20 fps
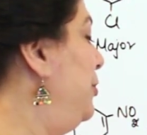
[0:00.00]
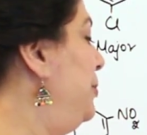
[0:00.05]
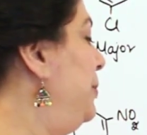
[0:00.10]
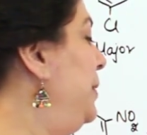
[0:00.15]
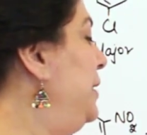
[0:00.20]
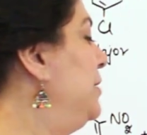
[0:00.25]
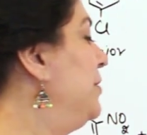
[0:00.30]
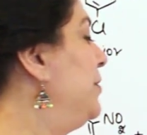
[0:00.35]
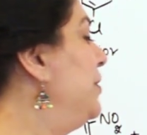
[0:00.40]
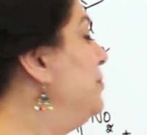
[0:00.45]
would
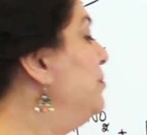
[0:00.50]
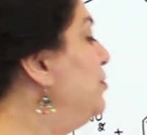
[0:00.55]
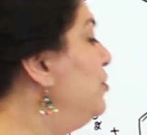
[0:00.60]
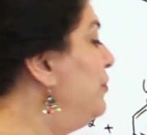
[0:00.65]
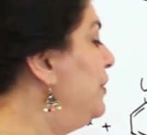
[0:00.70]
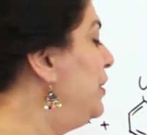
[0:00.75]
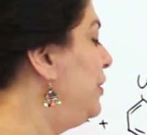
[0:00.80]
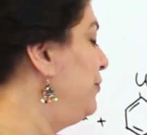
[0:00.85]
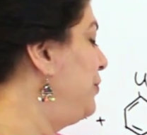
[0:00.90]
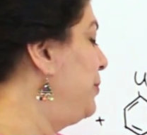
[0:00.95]
be the
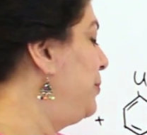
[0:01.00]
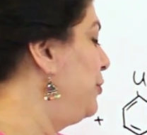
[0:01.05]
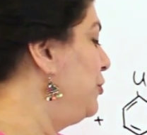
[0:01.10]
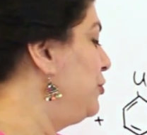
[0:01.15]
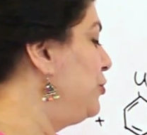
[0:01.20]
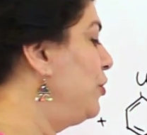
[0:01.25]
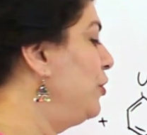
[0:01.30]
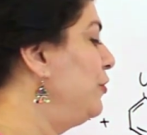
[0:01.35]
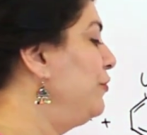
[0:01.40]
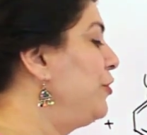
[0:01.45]
removal of the
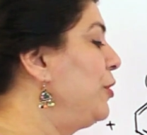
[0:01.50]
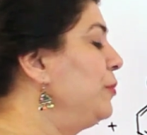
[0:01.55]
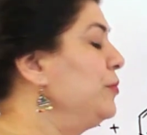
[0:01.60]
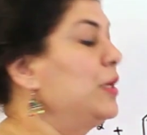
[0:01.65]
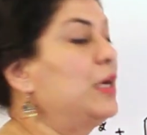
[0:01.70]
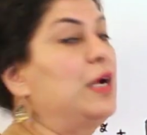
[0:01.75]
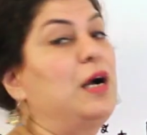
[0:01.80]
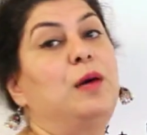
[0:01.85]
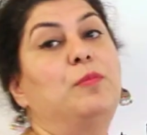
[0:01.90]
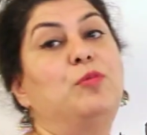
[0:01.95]
proton from
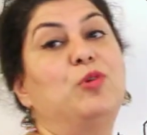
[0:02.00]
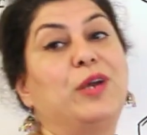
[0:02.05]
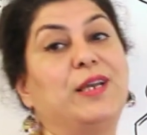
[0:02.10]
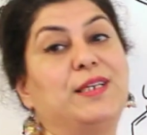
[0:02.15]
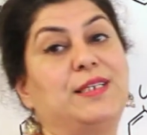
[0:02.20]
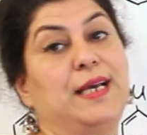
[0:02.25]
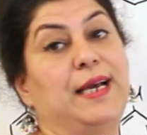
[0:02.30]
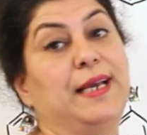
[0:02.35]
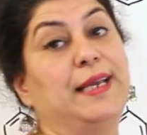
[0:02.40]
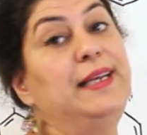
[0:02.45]
the
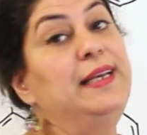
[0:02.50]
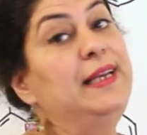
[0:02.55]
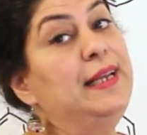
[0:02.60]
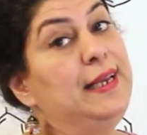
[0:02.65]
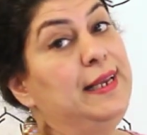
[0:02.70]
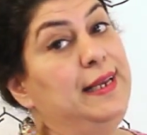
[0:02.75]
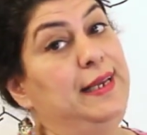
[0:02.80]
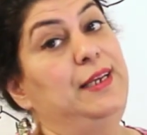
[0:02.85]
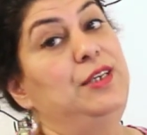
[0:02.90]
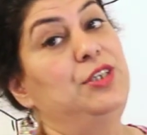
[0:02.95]
carbocation
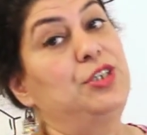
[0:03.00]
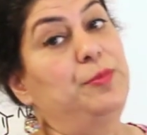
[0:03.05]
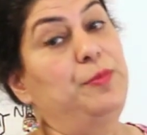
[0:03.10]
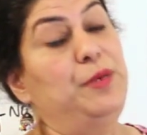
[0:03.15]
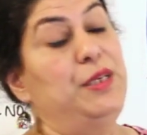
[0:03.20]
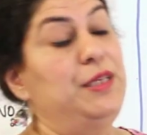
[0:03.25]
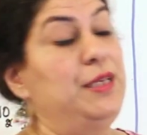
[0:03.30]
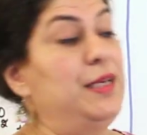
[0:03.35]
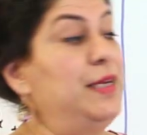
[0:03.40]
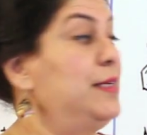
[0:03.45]

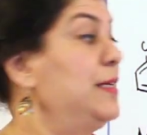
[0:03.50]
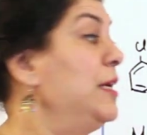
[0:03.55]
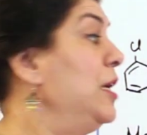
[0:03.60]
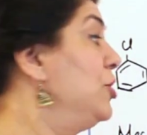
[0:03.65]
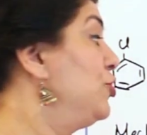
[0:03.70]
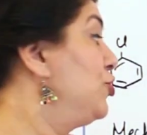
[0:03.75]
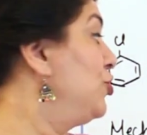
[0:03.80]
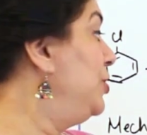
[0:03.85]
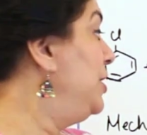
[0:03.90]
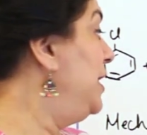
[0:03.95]
intermediate.
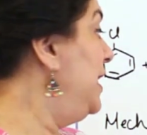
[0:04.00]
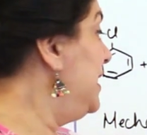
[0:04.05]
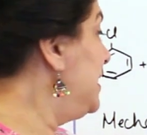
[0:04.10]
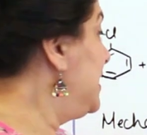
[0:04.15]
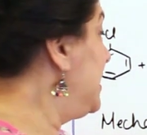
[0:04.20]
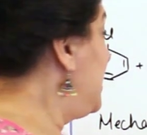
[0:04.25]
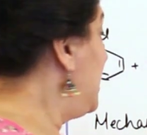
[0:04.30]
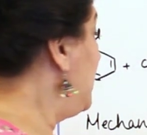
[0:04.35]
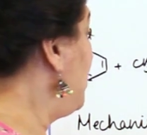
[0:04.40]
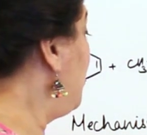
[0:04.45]
So these
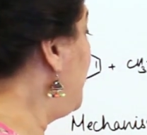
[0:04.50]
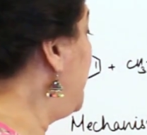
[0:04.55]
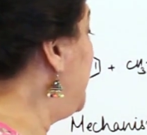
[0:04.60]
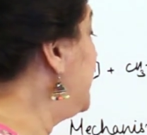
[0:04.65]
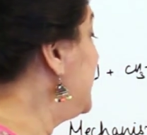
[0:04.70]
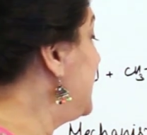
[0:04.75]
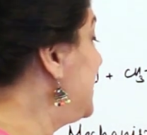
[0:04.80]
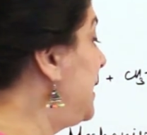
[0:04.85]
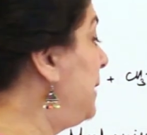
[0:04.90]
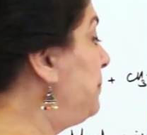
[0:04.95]
are the
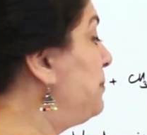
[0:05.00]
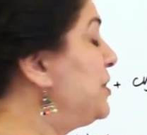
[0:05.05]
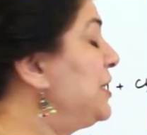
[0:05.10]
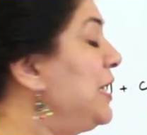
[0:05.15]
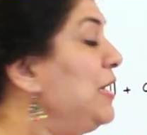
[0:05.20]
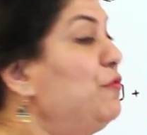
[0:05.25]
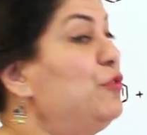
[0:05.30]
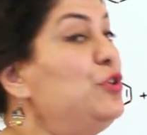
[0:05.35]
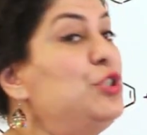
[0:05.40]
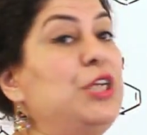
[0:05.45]
three steps
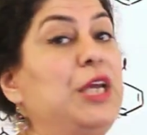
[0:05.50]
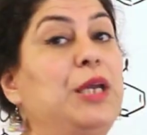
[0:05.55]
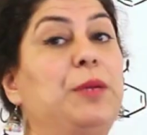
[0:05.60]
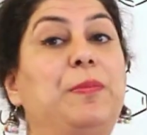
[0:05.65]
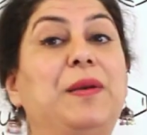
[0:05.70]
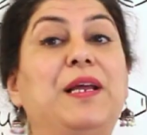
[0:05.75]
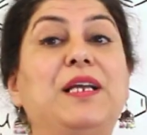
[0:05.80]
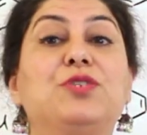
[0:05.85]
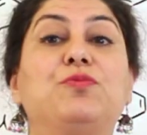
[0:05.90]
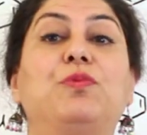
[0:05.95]
that would take
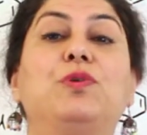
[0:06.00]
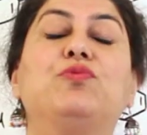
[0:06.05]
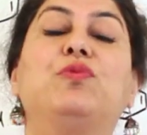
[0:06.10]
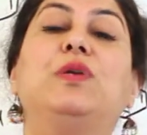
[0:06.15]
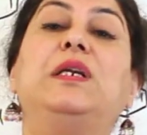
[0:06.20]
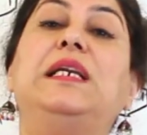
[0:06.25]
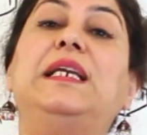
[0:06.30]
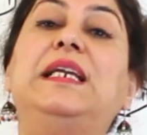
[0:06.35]
place which would